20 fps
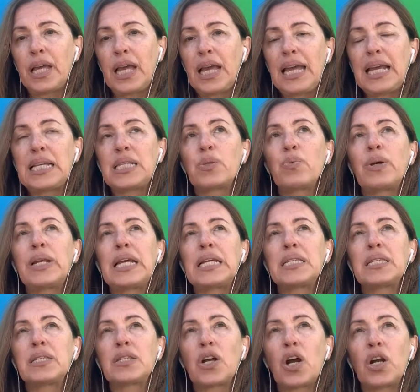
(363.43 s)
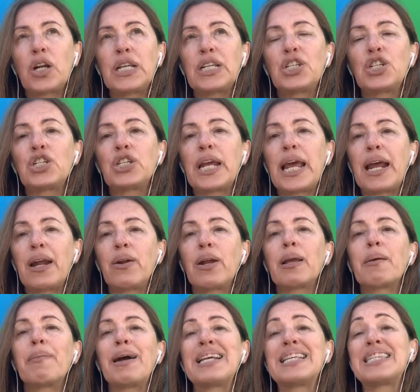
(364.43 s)
It's when I started
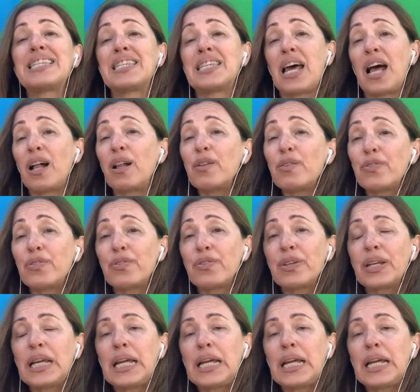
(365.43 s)
sharing myself.